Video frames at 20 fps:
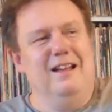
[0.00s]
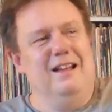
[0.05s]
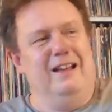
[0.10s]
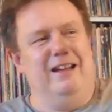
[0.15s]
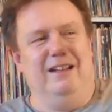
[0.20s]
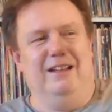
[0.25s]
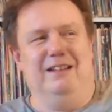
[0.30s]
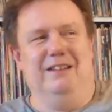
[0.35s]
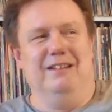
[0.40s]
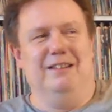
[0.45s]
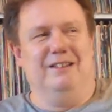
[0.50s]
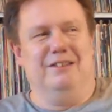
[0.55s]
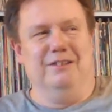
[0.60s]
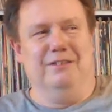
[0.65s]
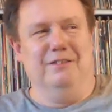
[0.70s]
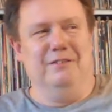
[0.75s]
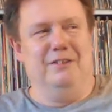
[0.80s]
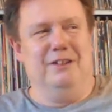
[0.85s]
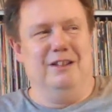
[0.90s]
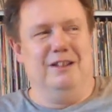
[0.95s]
in the sort
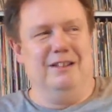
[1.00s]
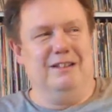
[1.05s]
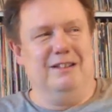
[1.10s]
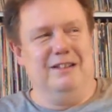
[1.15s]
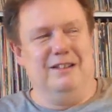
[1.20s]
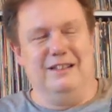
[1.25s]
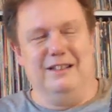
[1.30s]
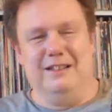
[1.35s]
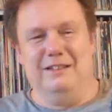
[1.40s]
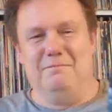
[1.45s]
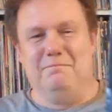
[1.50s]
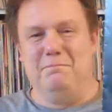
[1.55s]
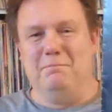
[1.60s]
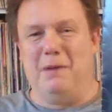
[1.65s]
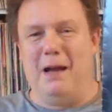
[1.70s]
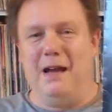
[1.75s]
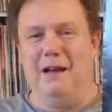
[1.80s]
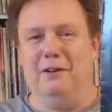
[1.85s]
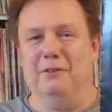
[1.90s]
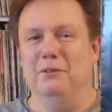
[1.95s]
of the
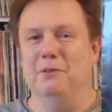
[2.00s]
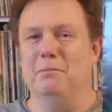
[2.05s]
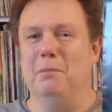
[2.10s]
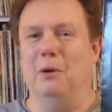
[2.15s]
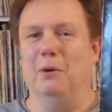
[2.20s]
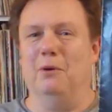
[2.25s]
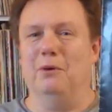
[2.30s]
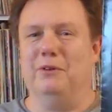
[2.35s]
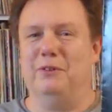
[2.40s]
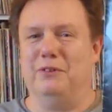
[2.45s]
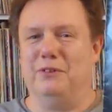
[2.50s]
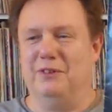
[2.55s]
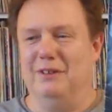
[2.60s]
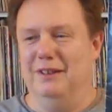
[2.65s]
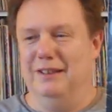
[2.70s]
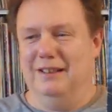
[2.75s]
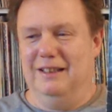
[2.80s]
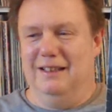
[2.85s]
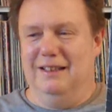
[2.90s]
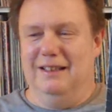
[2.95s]
pound box
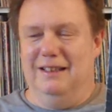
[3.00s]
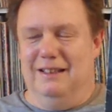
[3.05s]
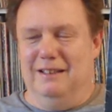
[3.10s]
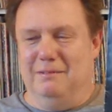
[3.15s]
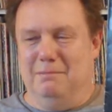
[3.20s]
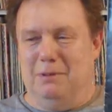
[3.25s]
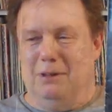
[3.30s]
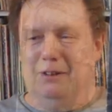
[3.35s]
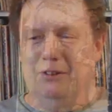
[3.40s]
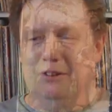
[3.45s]
by the